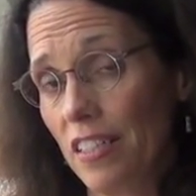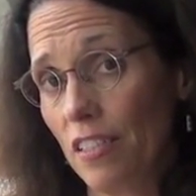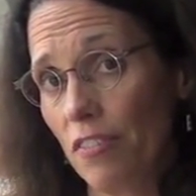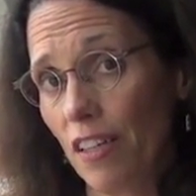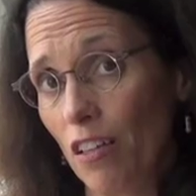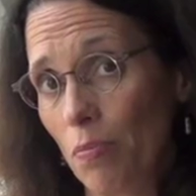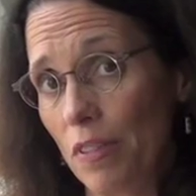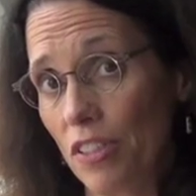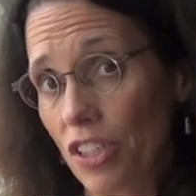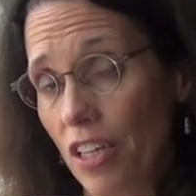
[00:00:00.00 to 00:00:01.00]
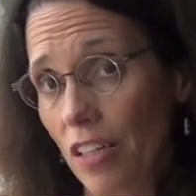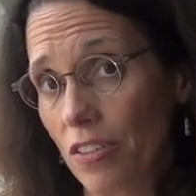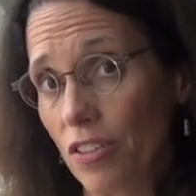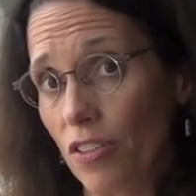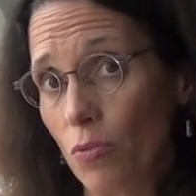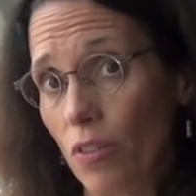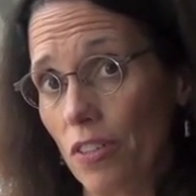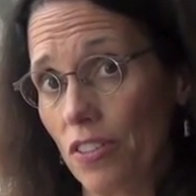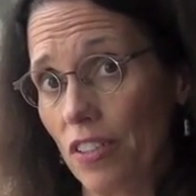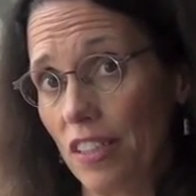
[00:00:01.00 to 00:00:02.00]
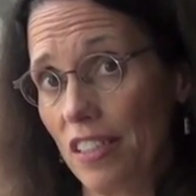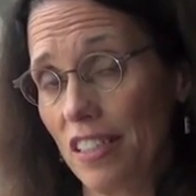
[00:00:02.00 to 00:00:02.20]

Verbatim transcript: develop in childhood, we're also going to